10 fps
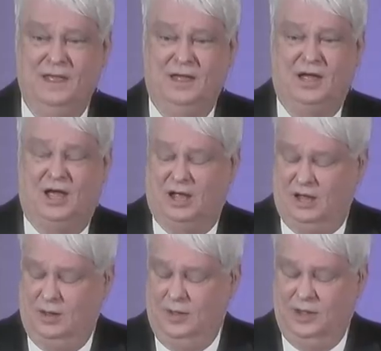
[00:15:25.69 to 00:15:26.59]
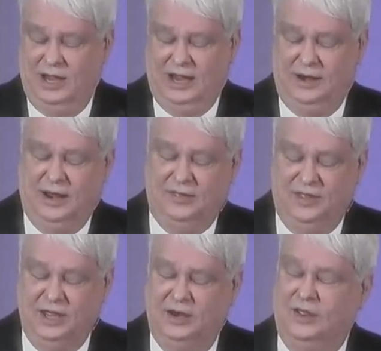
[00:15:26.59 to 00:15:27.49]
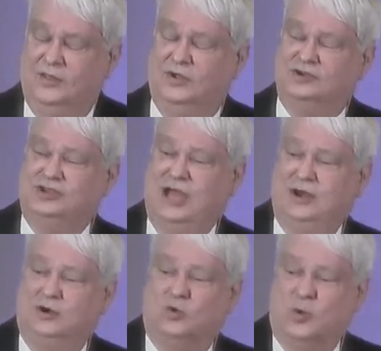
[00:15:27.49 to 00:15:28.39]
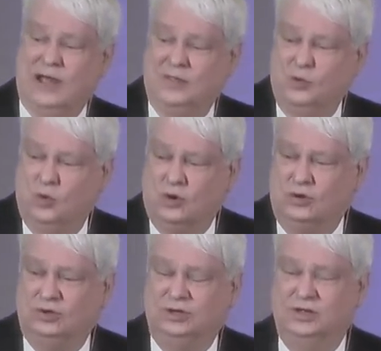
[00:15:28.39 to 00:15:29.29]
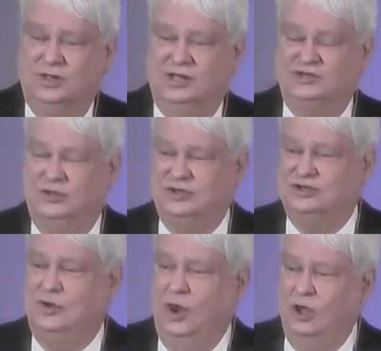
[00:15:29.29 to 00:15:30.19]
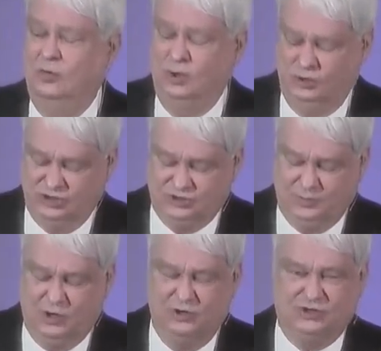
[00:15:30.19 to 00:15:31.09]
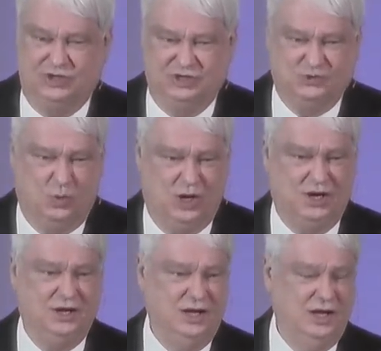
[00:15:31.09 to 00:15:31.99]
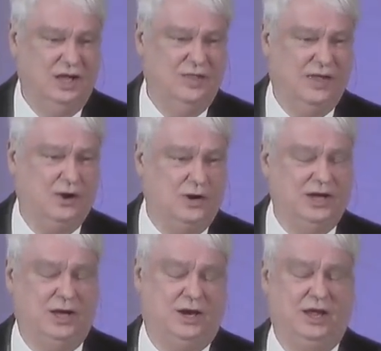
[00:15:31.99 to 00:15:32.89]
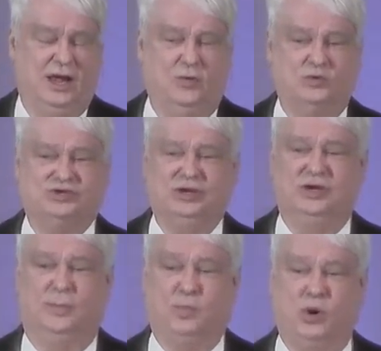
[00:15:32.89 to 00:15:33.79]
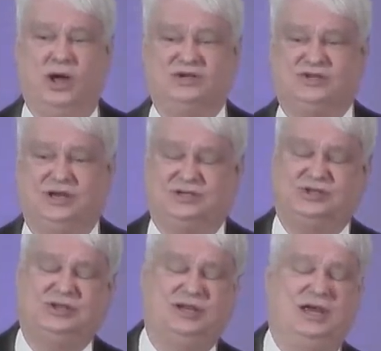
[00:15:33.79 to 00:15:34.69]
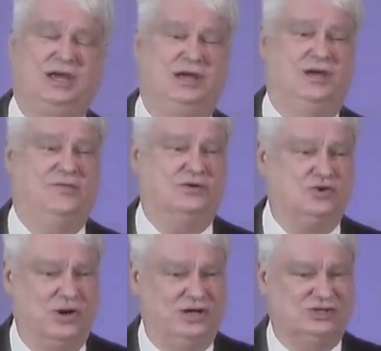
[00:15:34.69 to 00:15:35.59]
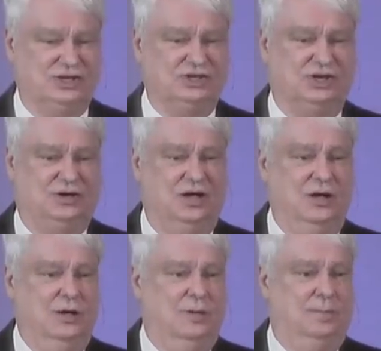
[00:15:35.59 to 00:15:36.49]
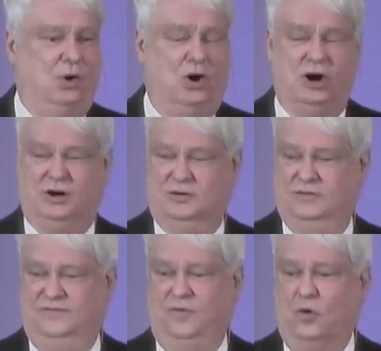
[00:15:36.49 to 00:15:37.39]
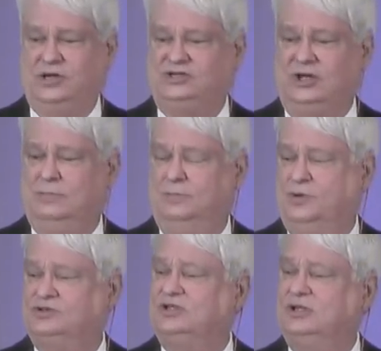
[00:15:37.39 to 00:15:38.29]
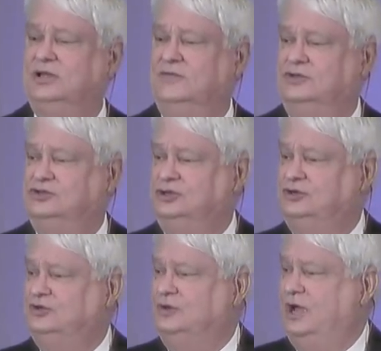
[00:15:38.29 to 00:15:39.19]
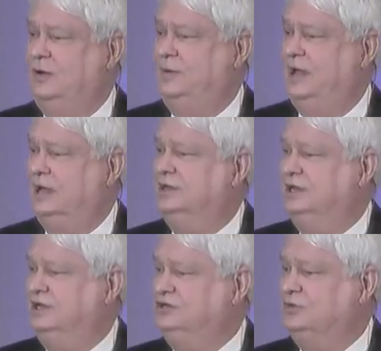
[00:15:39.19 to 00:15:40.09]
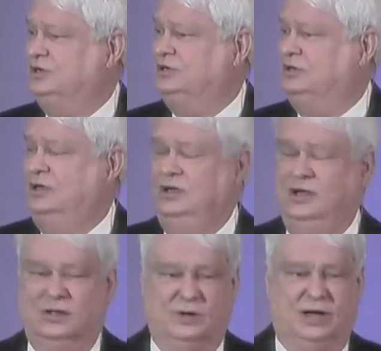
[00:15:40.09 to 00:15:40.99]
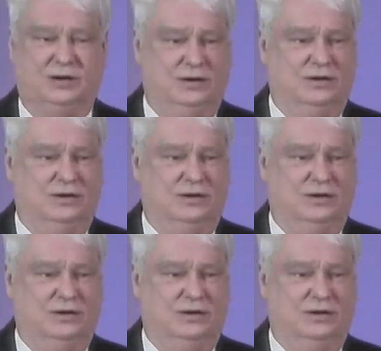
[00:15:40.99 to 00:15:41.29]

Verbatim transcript: uh, and then they're scattered around the world. And so, this global dispersion is what they're in, and we're seeing a process today of a transition. Part 40 something percent of the Jews are now back in Israel, but